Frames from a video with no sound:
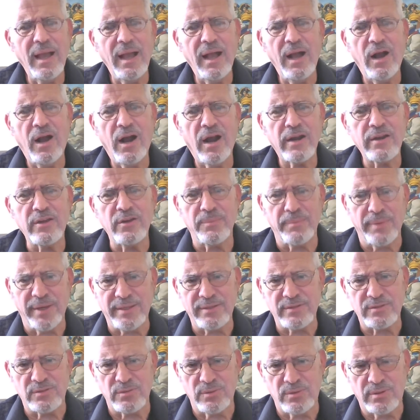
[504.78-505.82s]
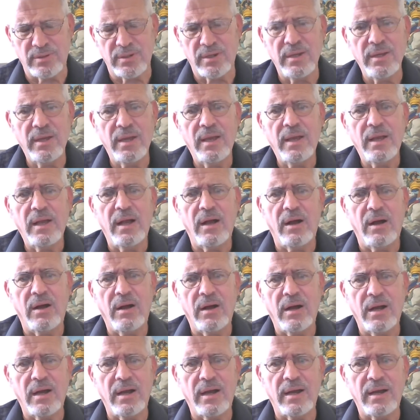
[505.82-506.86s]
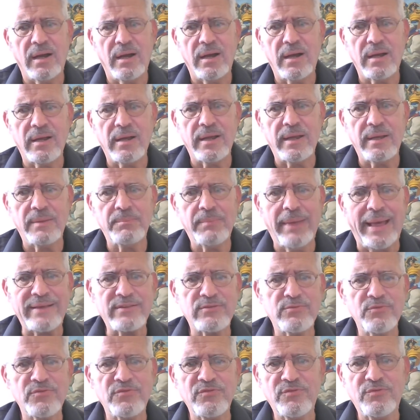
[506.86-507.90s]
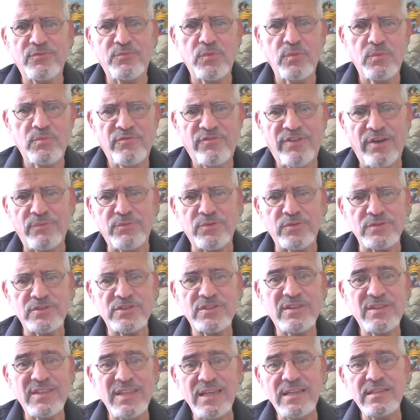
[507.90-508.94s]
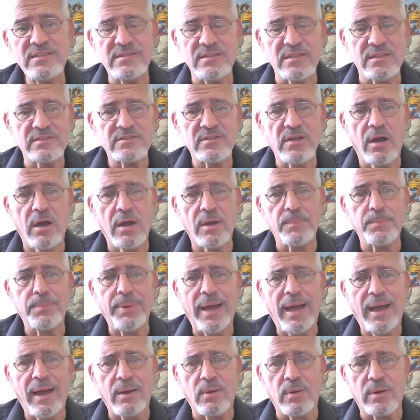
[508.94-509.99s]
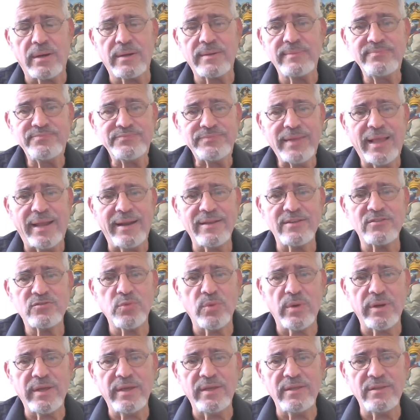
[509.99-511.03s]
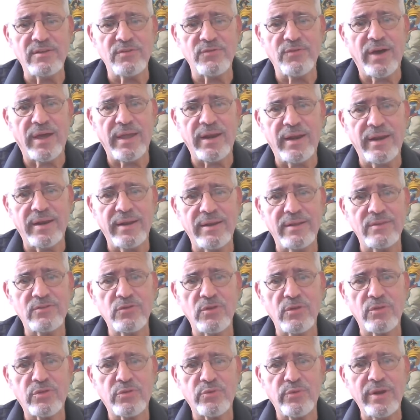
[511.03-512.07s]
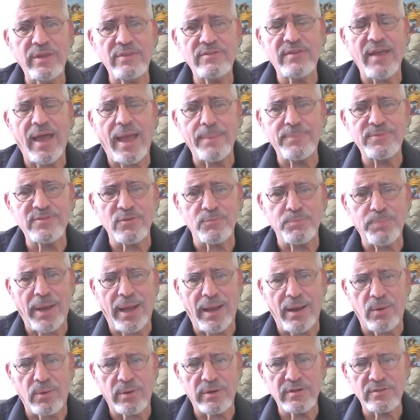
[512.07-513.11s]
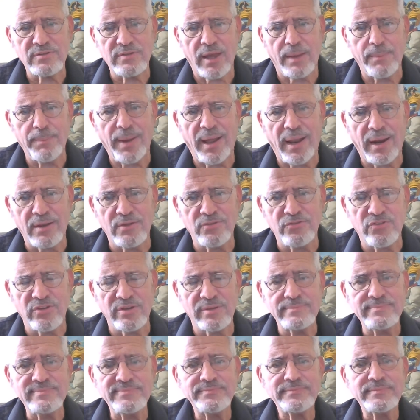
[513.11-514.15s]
argument, or Max Weber's thesis on power. That is where he divided it into three types of power typology.